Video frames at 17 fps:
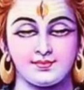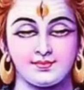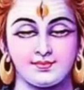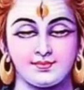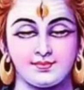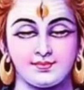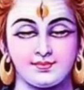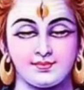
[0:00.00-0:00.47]

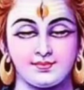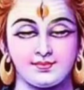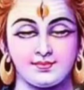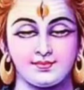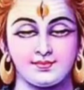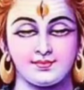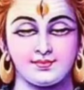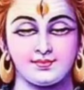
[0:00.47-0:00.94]

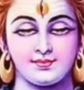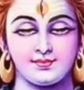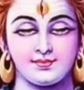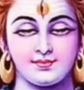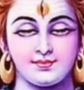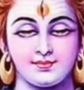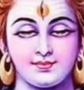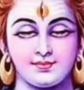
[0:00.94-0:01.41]

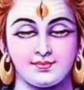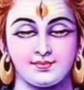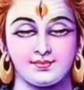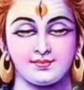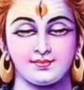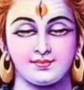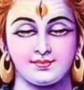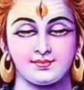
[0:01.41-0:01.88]

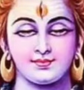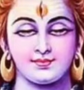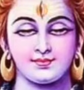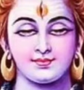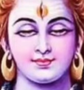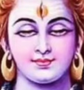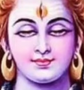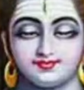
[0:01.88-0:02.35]

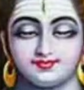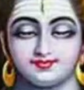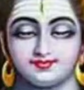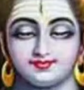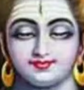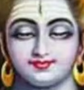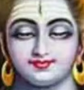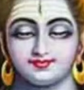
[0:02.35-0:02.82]

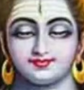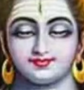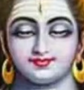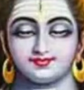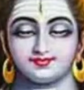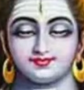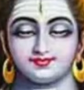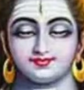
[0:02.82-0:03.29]

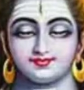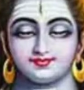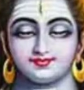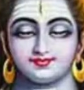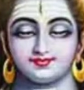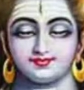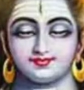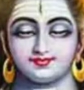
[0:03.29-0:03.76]

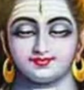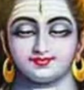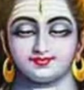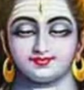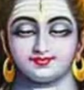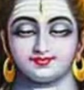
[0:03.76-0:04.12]
Nothing is said.